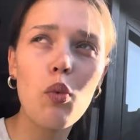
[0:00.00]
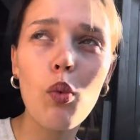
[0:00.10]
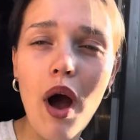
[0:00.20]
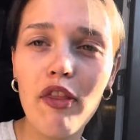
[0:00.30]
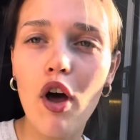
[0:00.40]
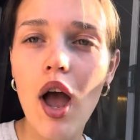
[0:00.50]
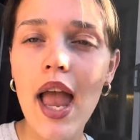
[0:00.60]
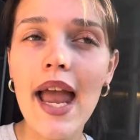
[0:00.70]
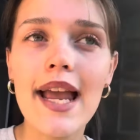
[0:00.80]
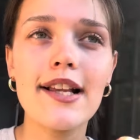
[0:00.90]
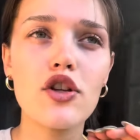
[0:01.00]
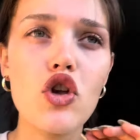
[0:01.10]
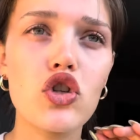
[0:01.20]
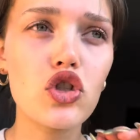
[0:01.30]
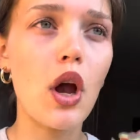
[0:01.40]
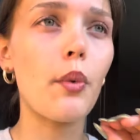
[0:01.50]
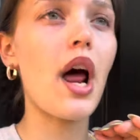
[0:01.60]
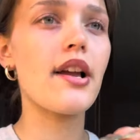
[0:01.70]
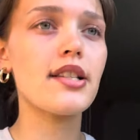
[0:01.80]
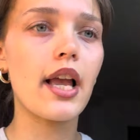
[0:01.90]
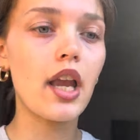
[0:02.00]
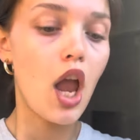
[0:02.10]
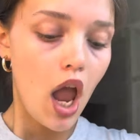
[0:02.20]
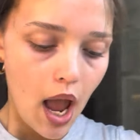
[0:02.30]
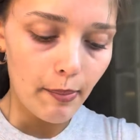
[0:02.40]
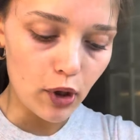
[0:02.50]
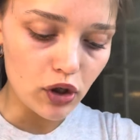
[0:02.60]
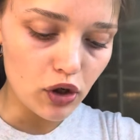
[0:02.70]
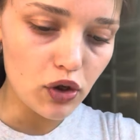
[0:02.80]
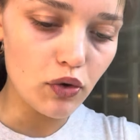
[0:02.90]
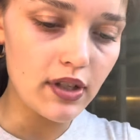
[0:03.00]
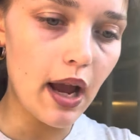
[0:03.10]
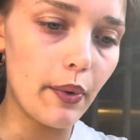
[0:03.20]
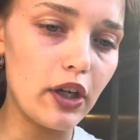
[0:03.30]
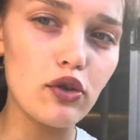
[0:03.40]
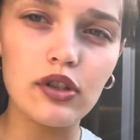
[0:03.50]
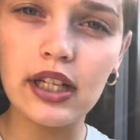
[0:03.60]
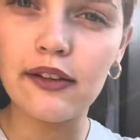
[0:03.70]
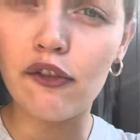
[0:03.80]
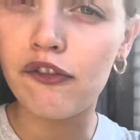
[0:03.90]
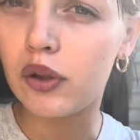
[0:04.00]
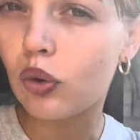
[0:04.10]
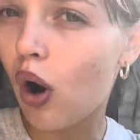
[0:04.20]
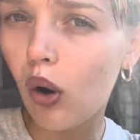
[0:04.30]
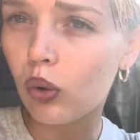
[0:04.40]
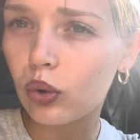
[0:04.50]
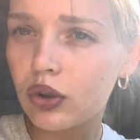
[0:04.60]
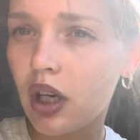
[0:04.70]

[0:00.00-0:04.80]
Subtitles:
weather is so nice. Like, because the sun's out, it doesn't even feel cold.